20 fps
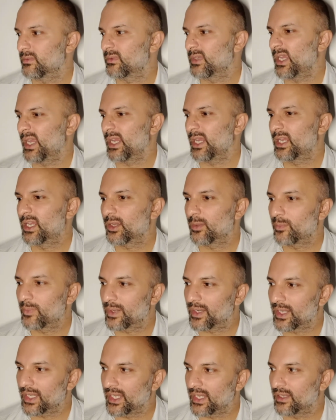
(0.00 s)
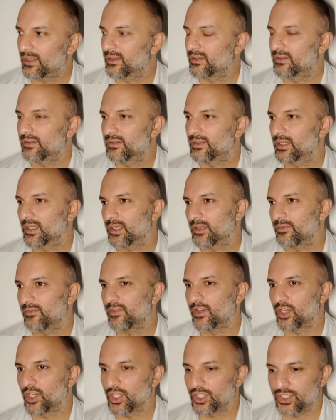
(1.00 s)
incomplete kind of
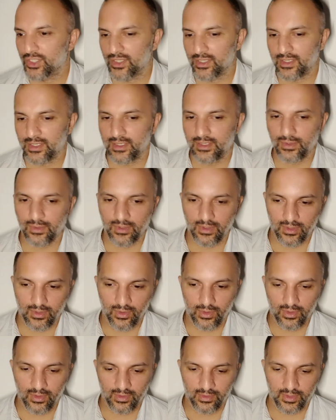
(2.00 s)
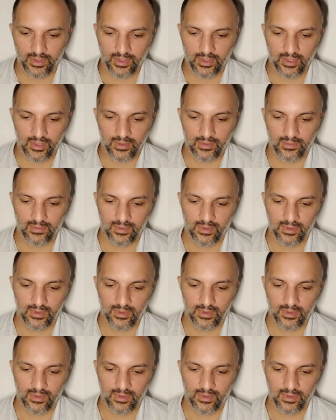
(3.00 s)
versions, or you know,